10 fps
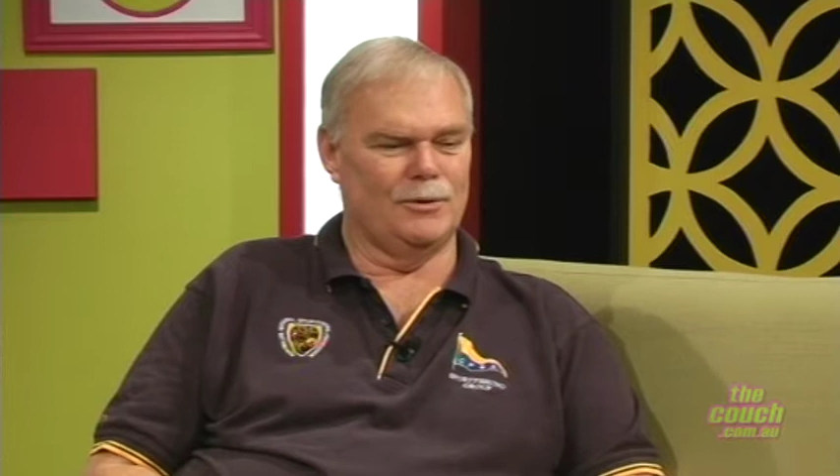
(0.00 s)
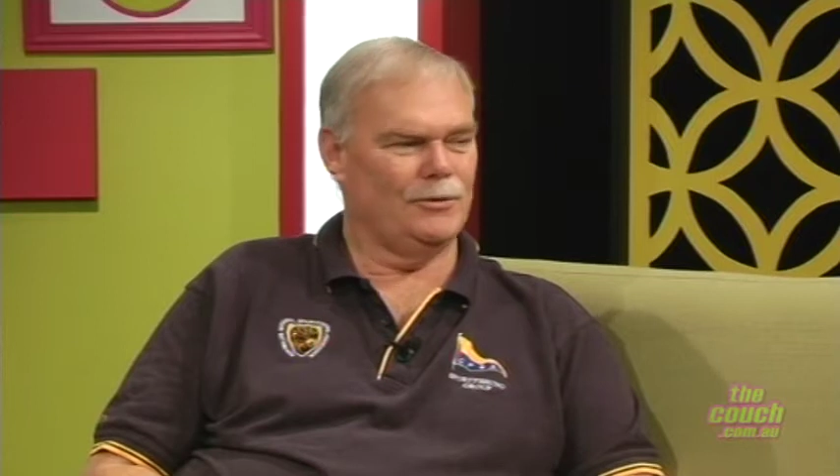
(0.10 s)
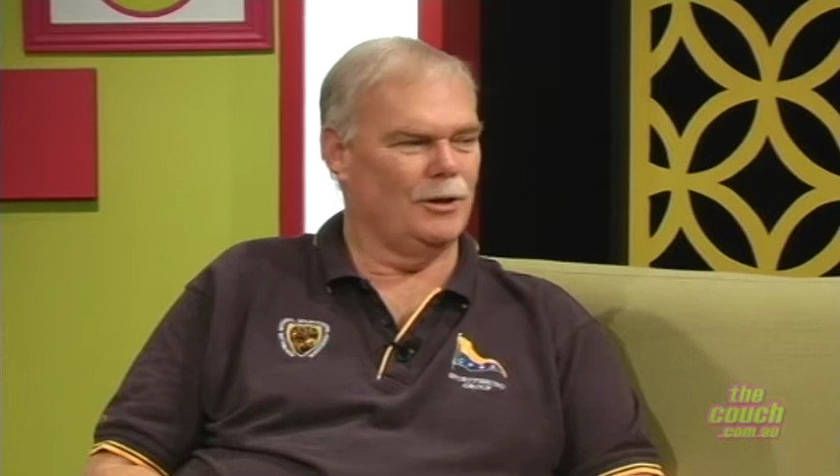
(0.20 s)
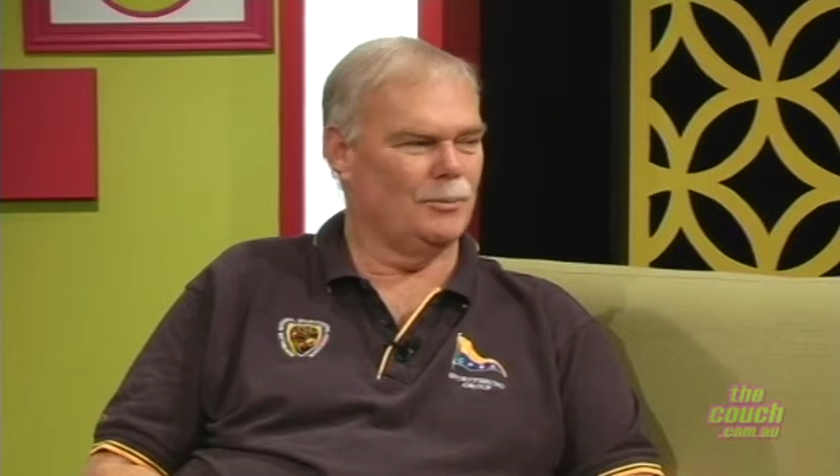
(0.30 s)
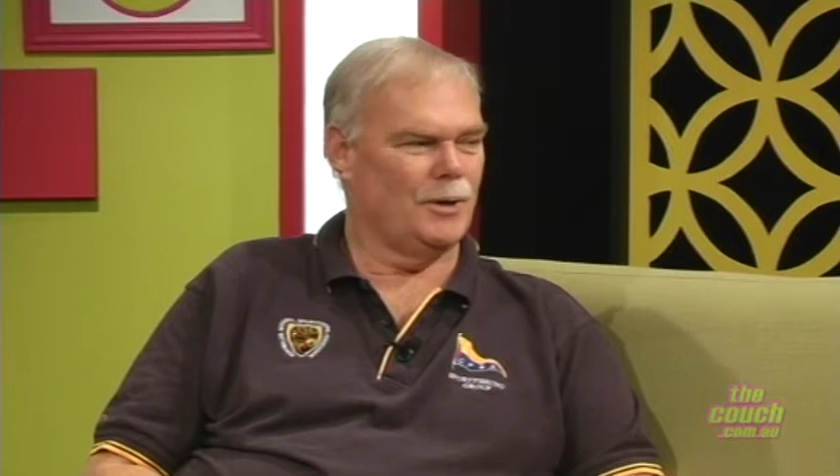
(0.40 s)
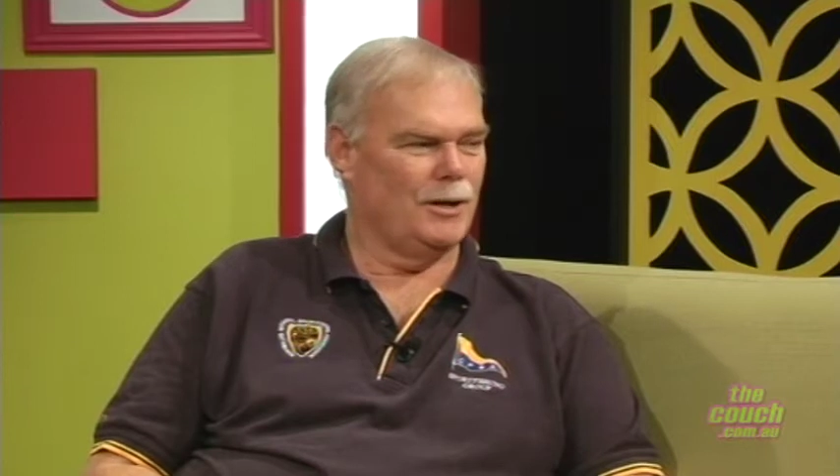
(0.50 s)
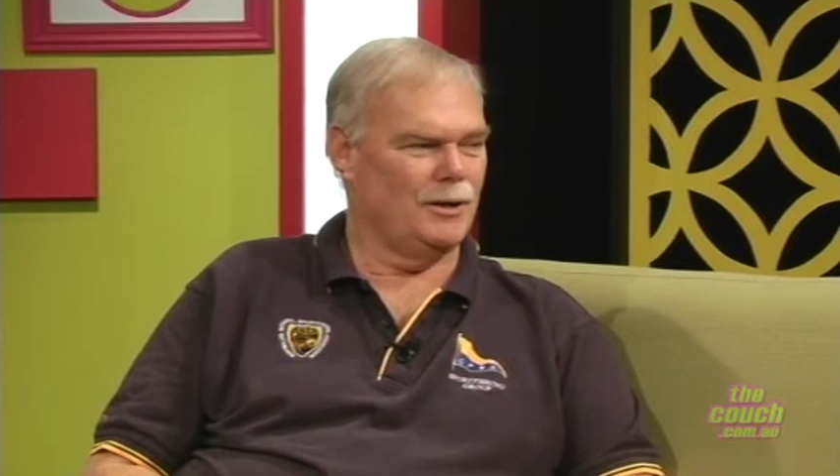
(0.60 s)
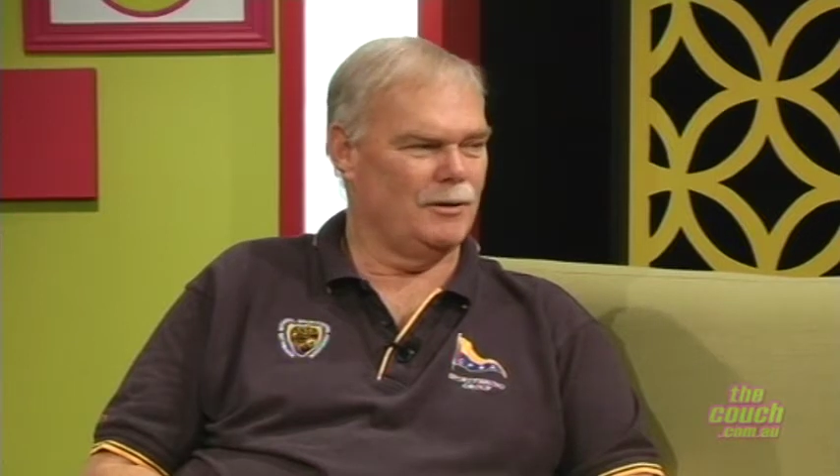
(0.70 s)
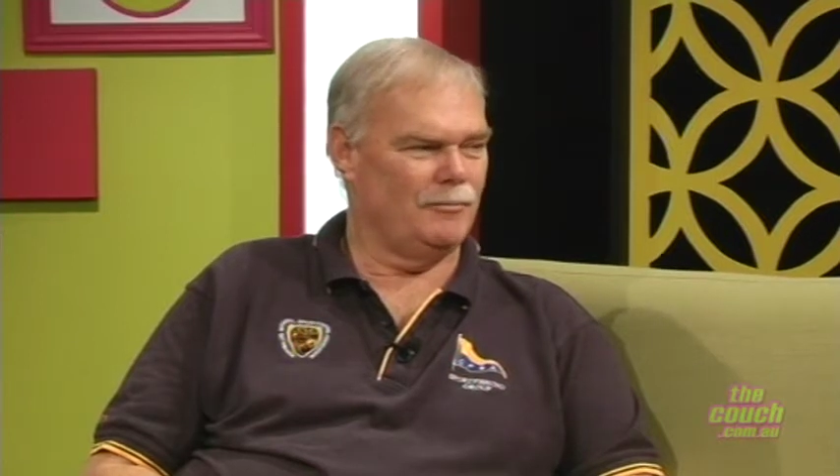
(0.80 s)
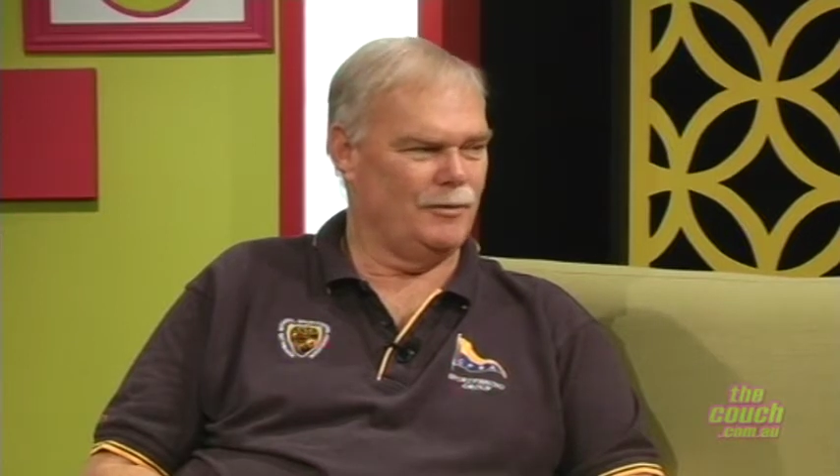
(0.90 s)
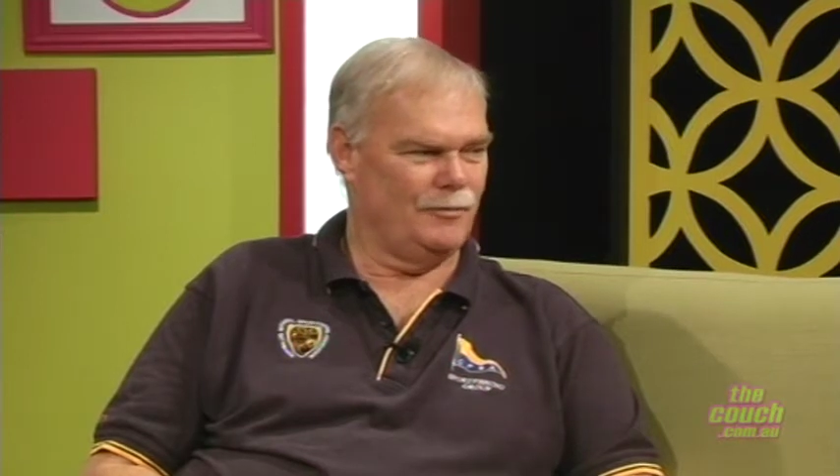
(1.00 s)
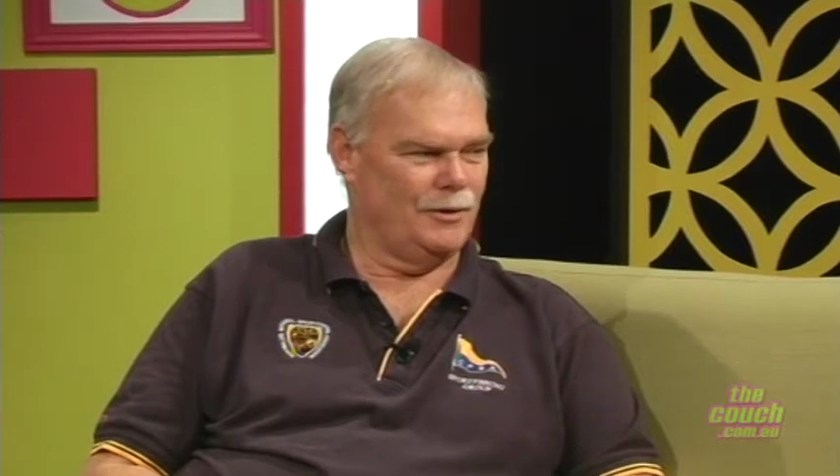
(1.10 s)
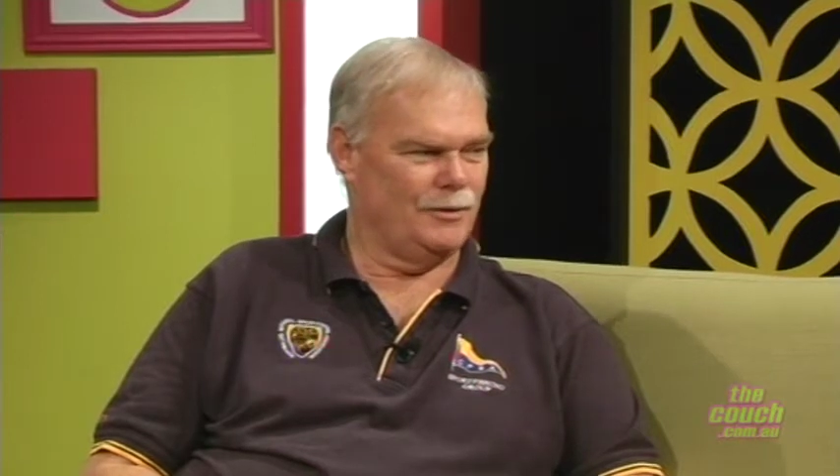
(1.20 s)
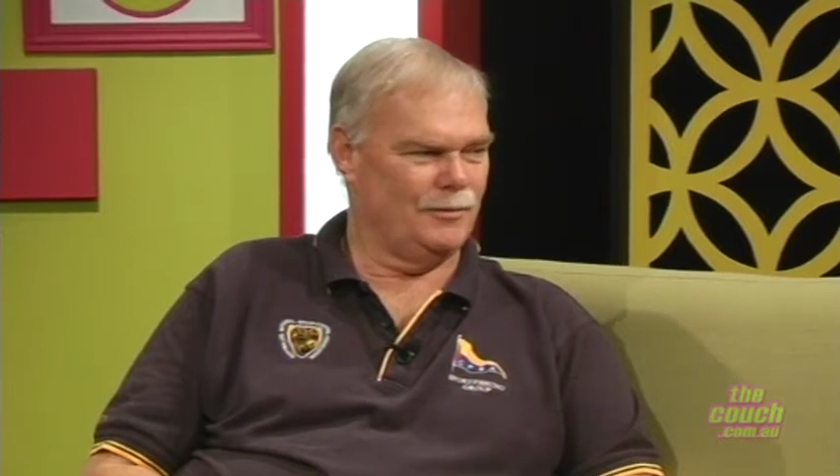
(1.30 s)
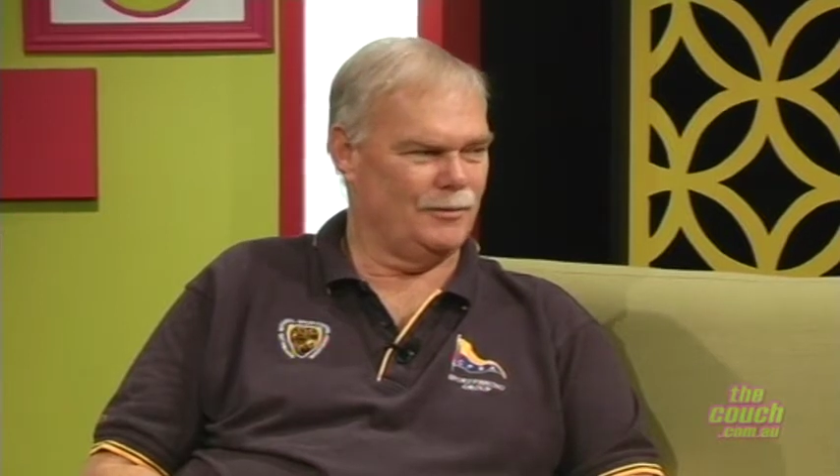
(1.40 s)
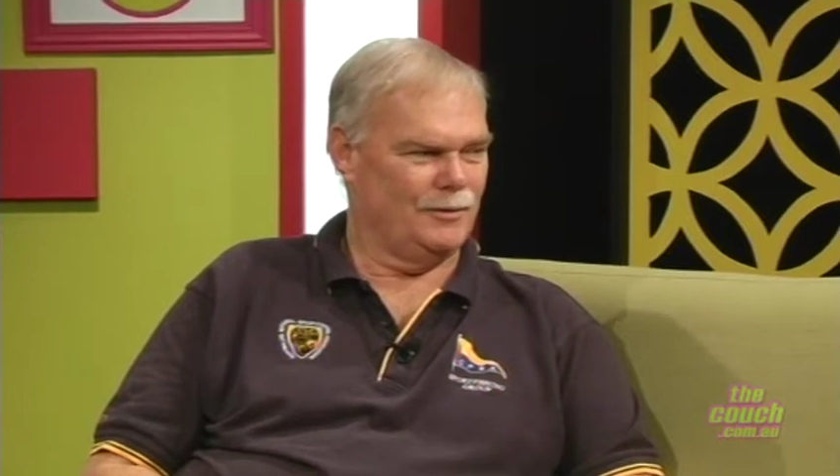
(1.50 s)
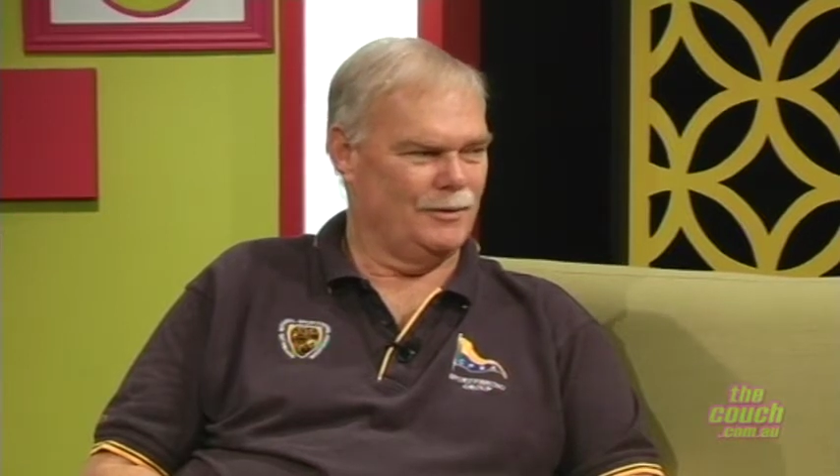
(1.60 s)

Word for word: celebrating our 50th